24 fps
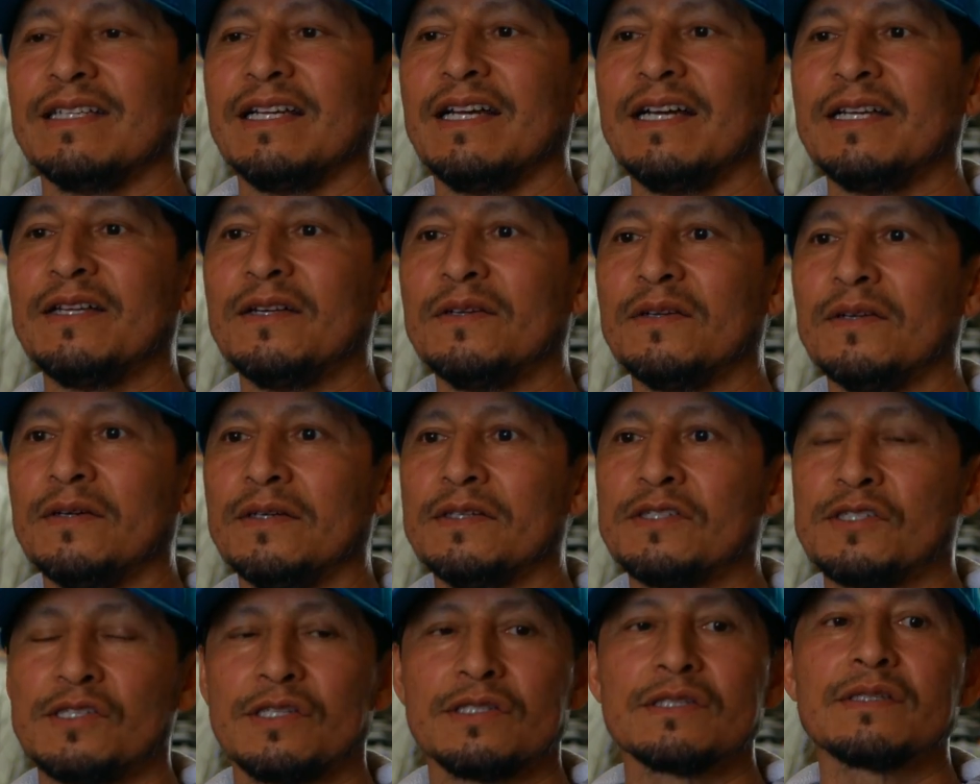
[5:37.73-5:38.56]
I don't know,
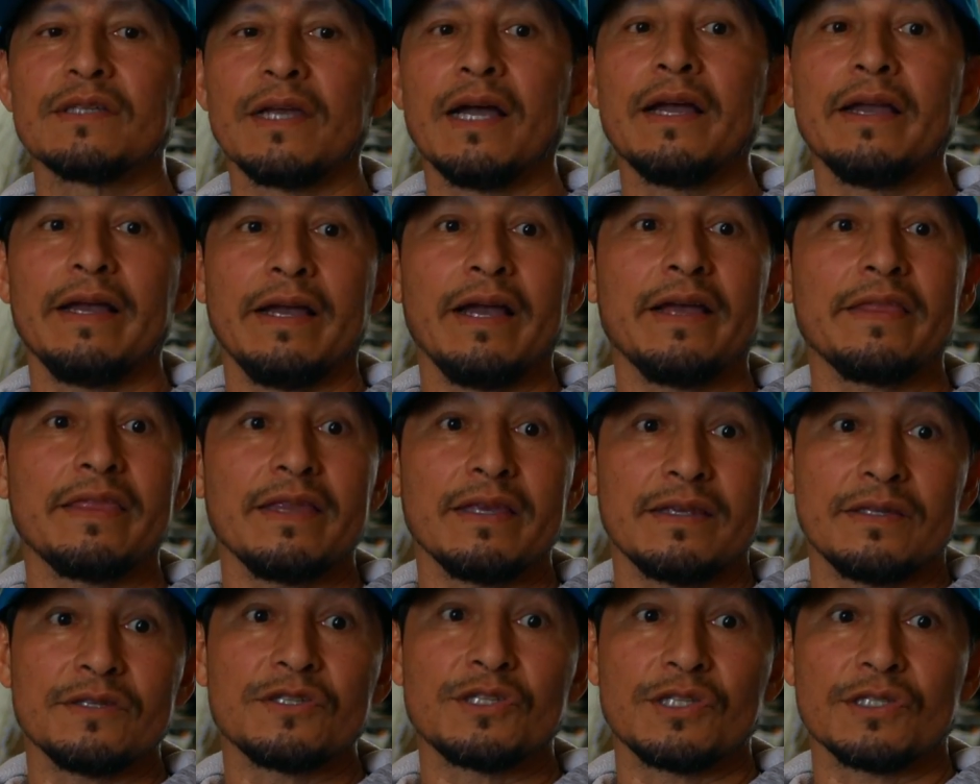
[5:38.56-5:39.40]
it's just, I
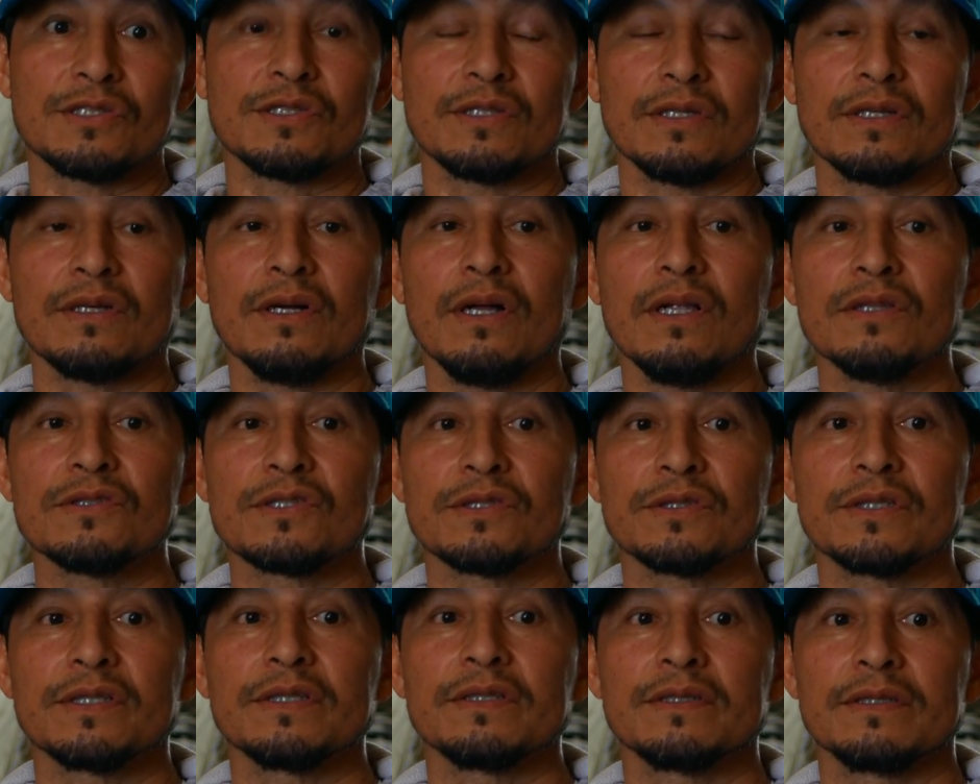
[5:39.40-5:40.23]
think it's just the
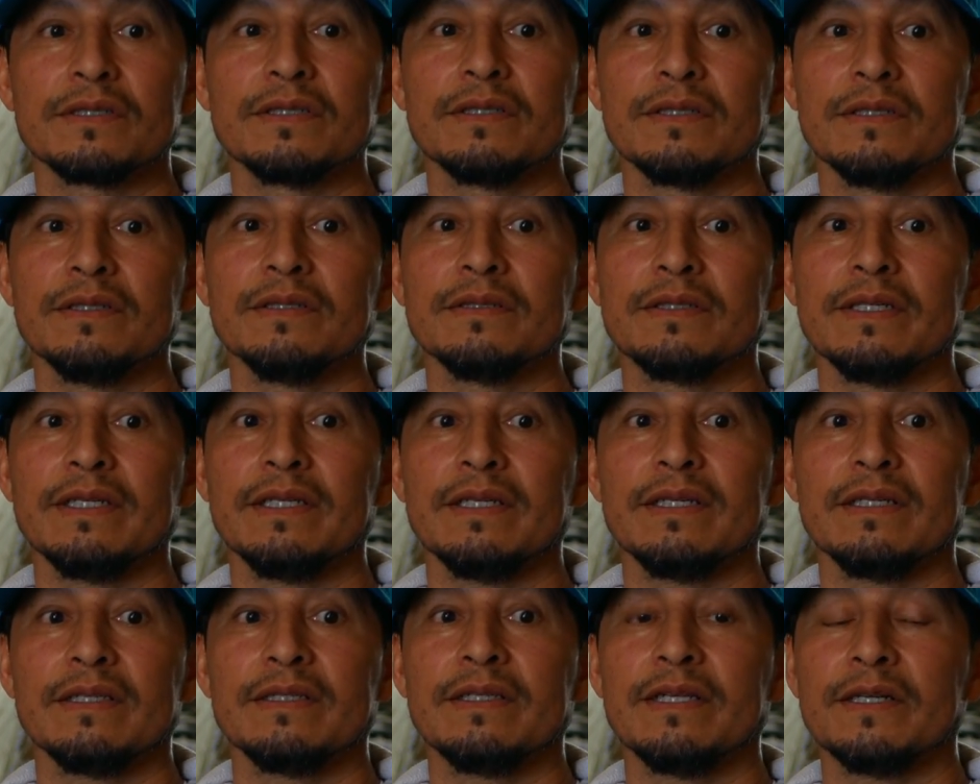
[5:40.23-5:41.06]
culture,
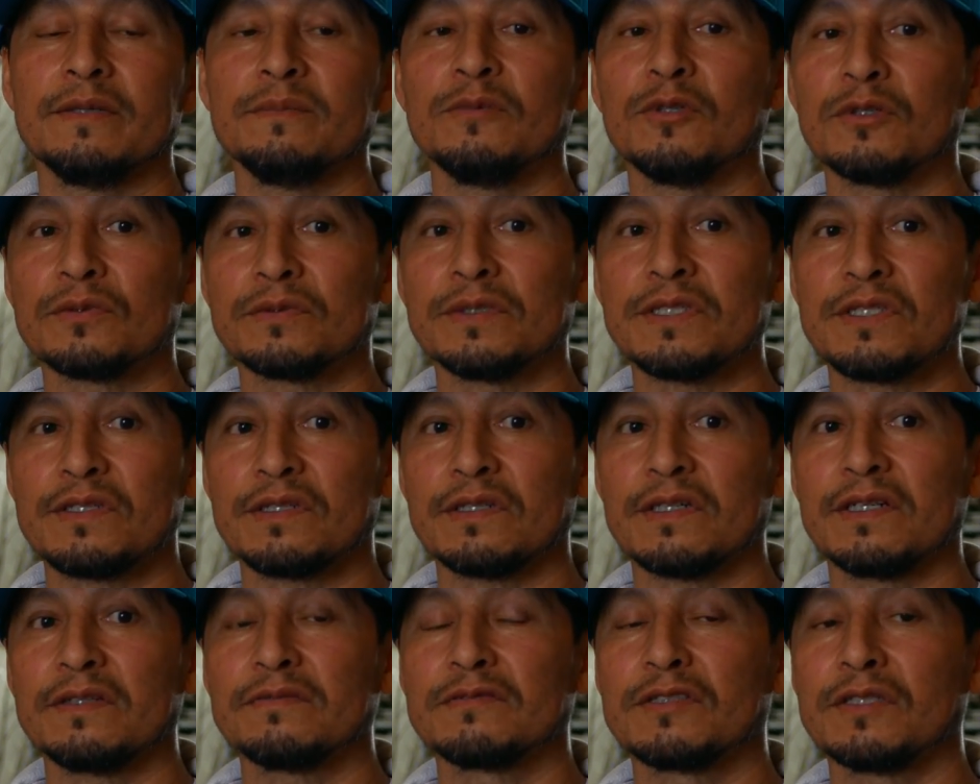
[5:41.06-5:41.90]
they're more
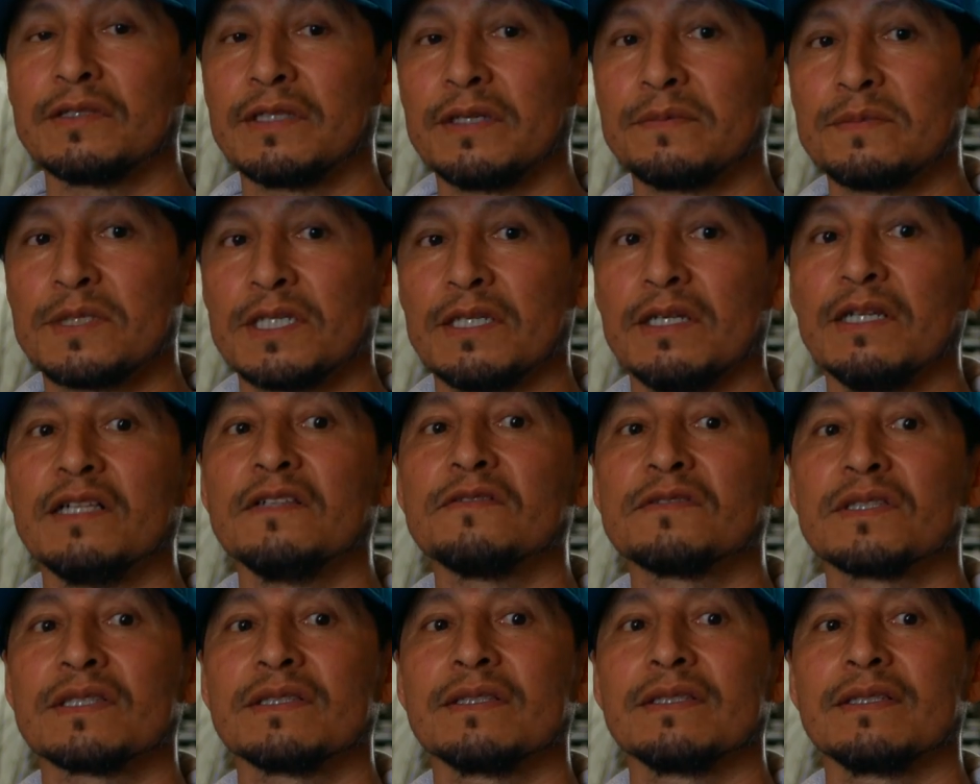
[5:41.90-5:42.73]
reserved to
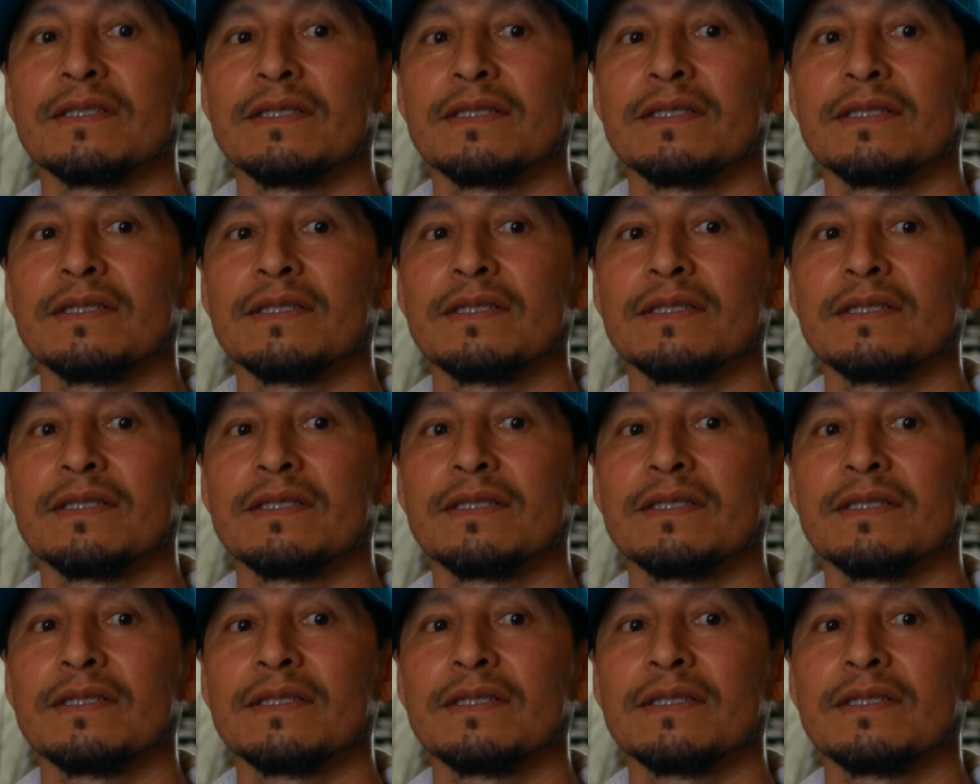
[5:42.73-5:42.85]
themselves,